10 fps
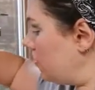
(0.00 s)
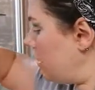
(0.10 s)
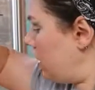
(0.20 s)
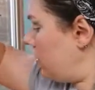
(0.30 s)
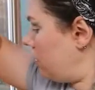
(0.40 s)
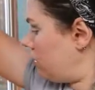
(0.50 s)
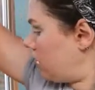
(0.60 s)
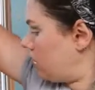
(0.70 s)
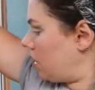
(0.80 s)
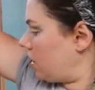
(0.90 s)
I'm
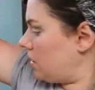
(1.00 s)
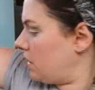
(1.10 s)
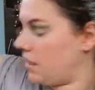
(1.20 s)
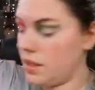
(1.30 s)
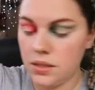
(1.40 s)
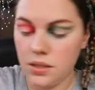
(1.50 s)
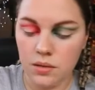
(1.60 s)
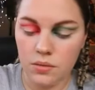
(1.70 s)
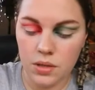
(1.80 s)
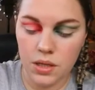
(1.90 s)
going to cut the lid
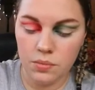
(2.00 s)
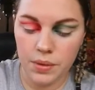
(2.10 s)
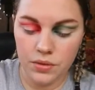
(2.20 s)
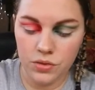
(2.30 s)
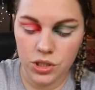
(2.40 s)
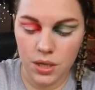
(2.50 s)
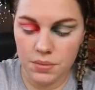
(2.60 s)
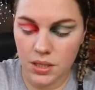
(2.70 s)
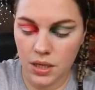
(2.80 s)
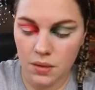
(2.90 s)
with a little bit of shape
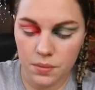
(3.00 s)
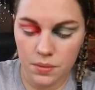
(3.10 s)
tape.